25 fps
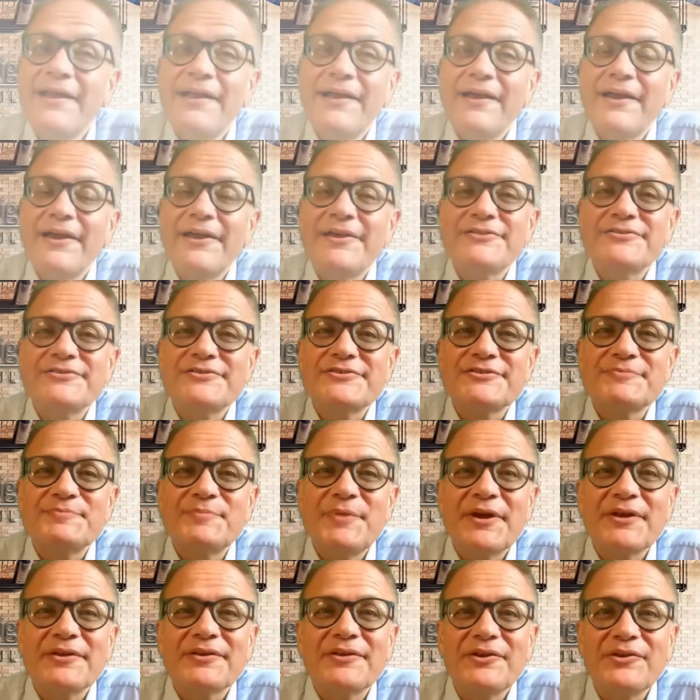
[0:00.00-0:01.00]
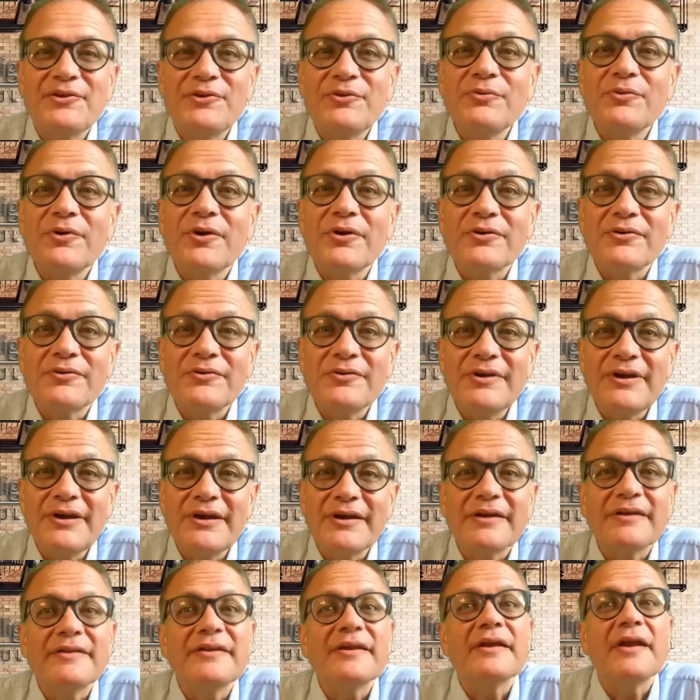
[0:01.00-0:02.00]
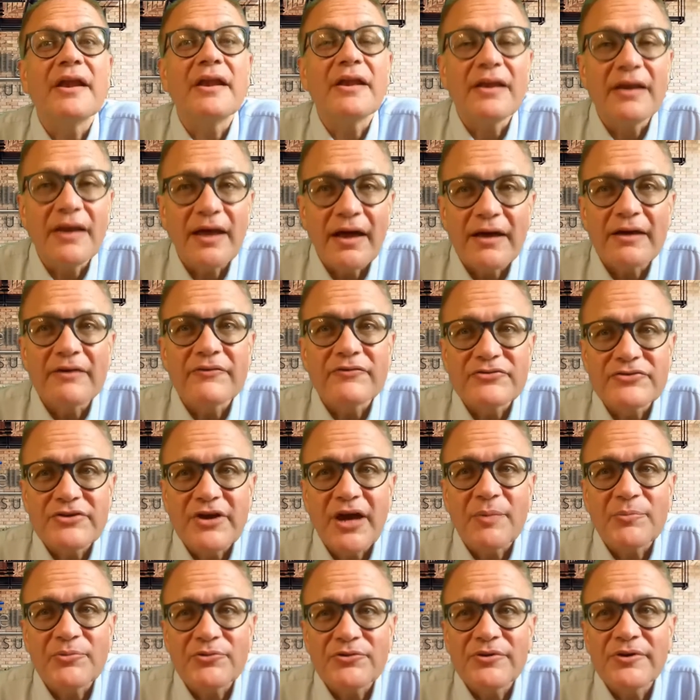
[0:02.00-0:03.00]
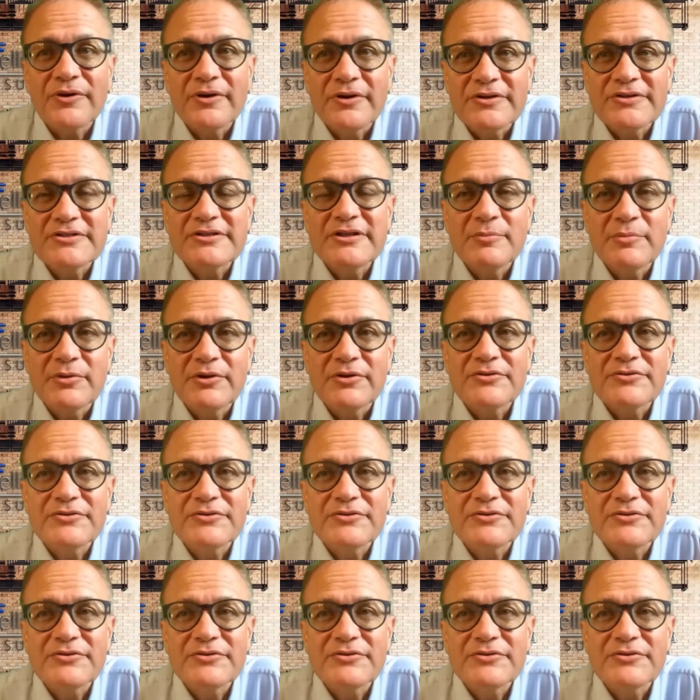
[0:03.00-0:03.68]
I suspect that you aren't unique and that a lot of shops are in a similar